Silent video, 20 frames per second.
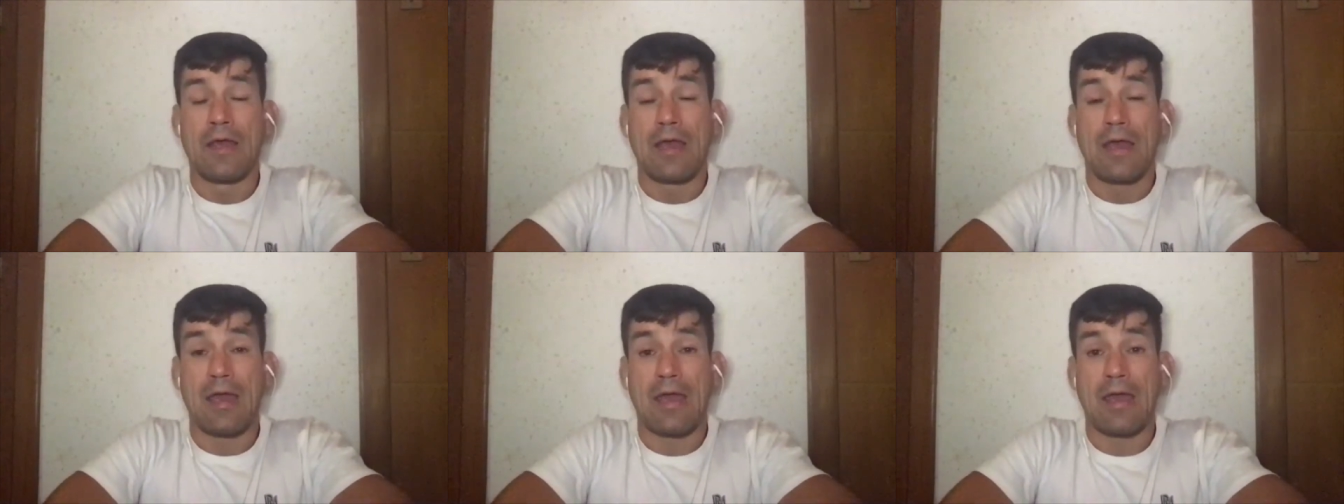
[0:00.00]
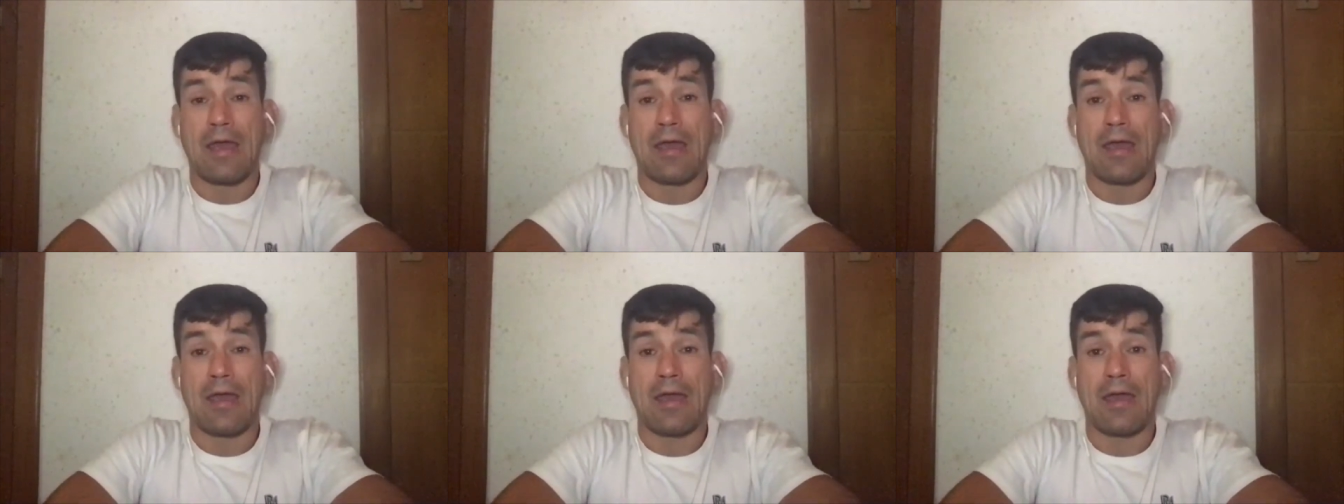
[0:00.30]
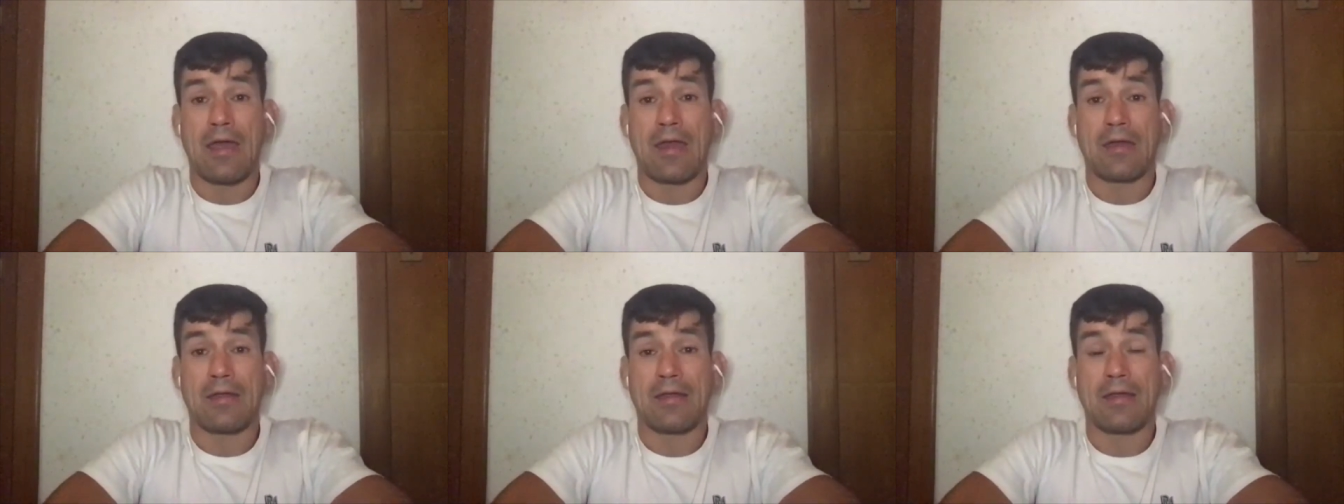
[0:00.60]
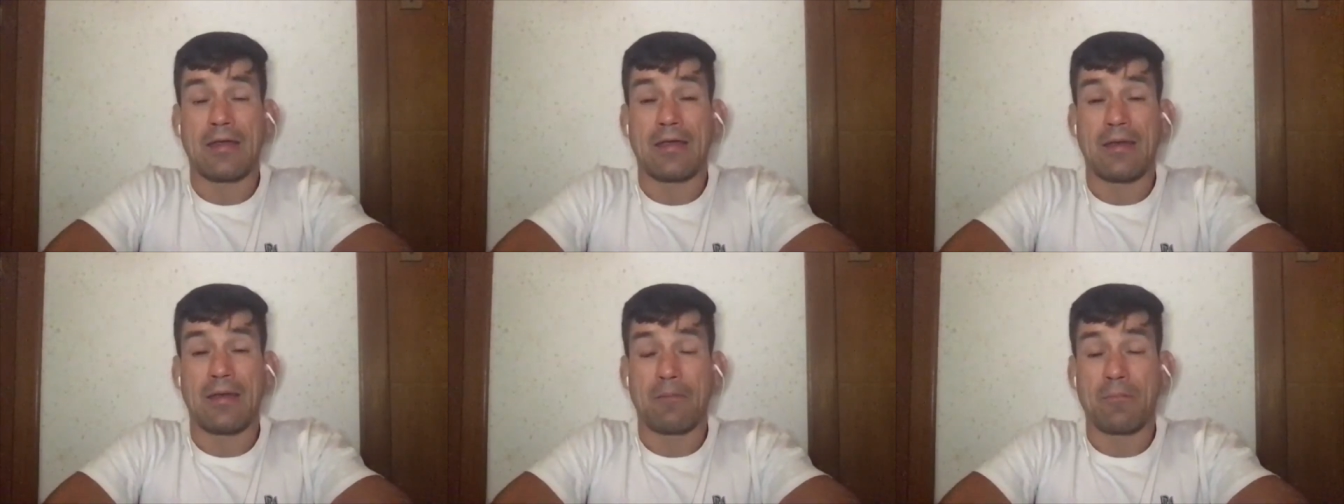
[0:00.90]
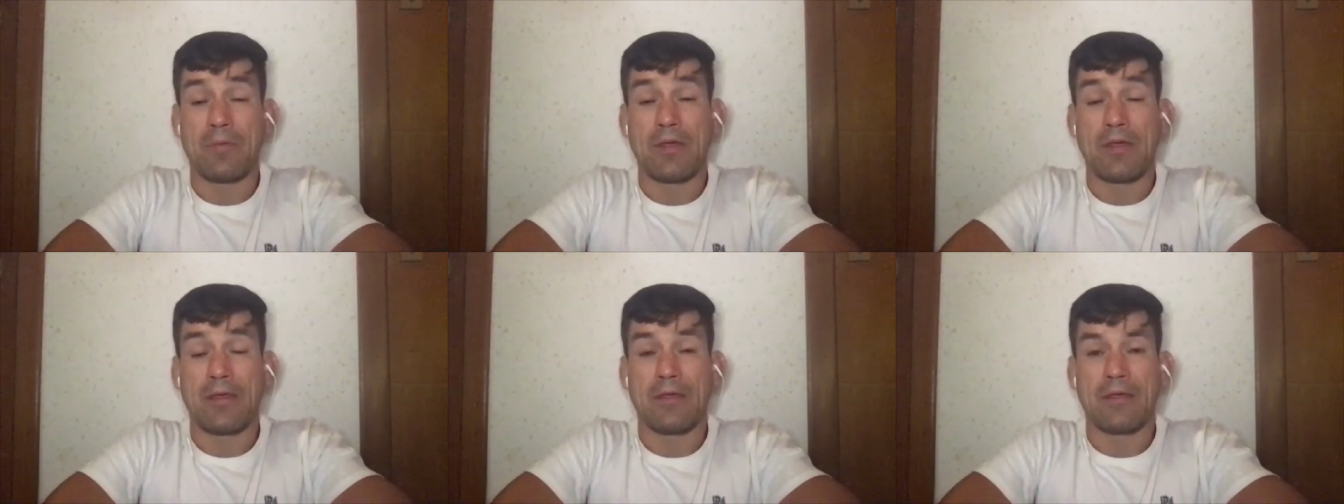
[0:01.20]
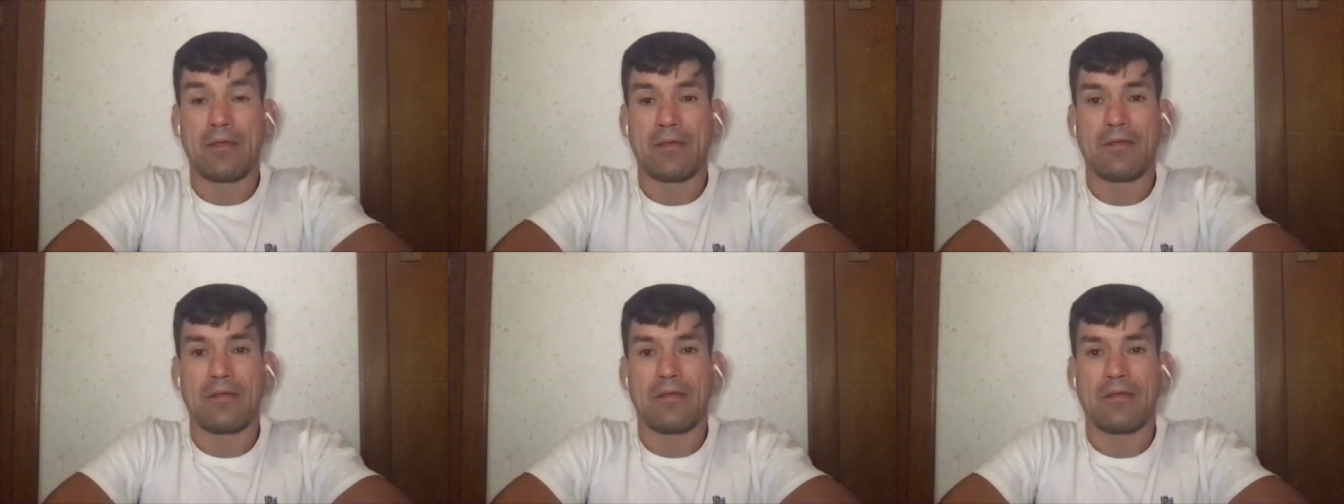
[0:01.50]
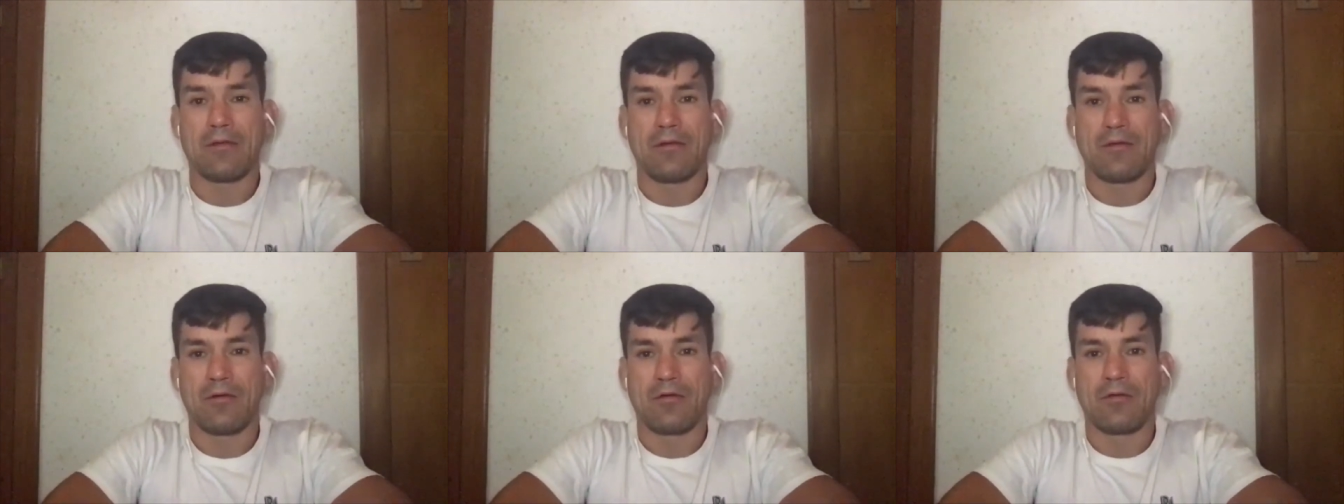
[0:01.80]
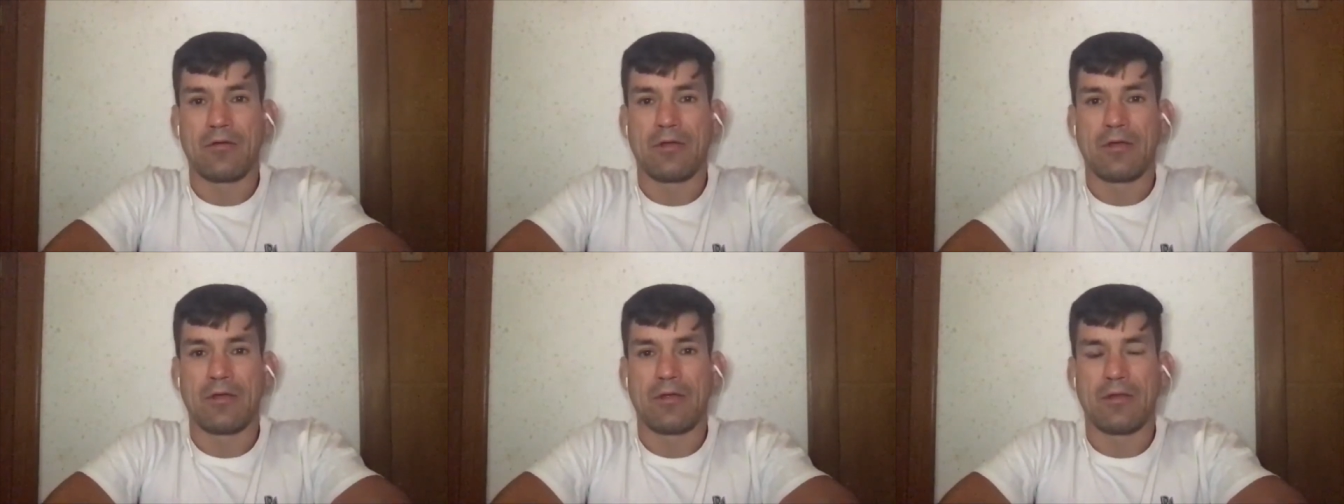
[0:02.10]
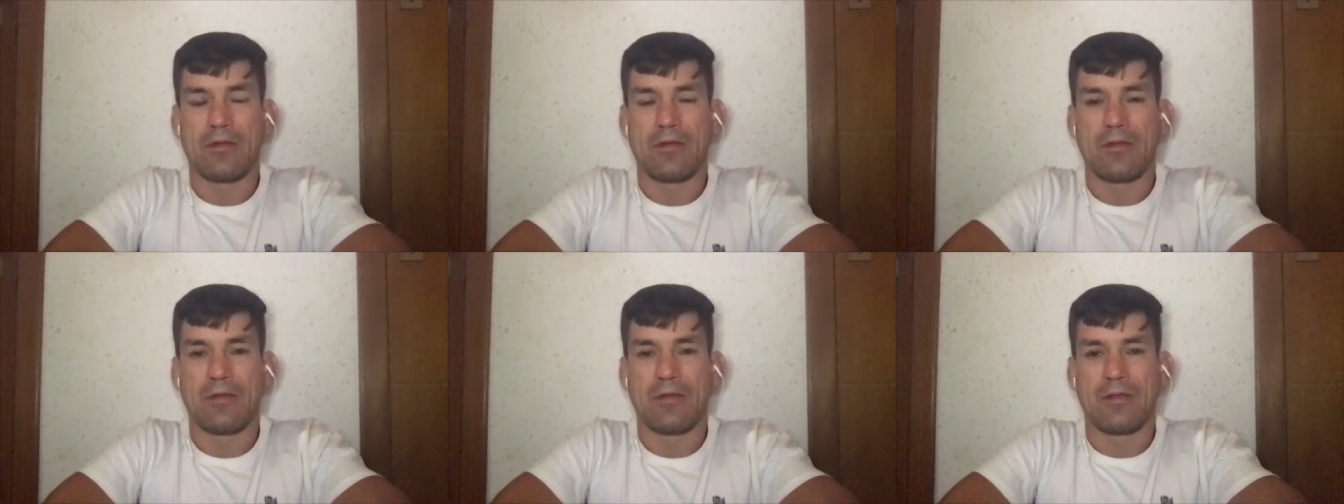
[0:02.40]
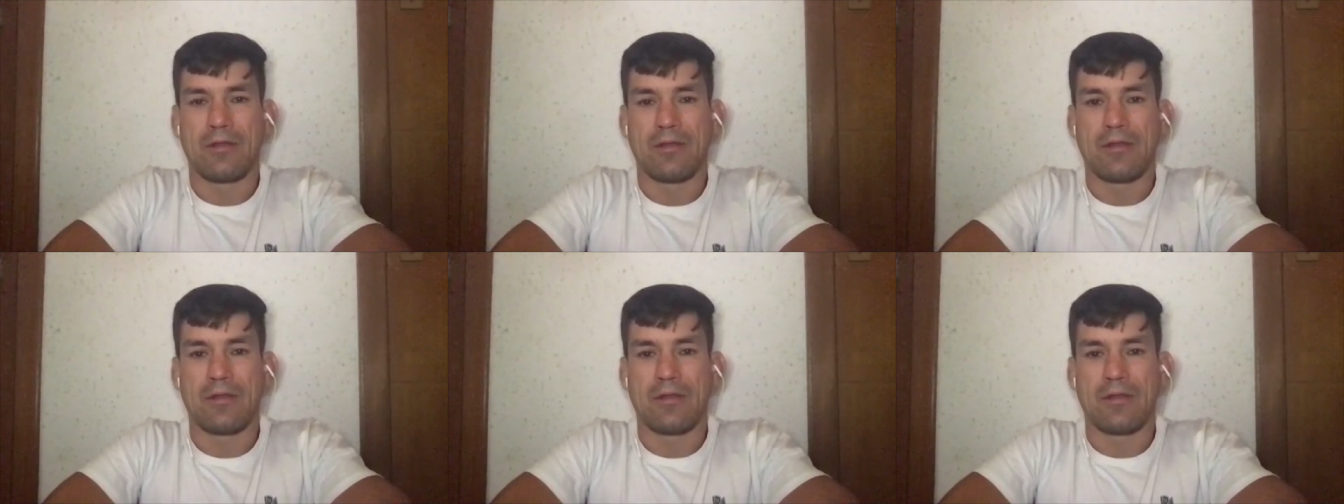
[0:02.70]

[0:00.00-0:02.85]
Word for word: and he can be you know the the,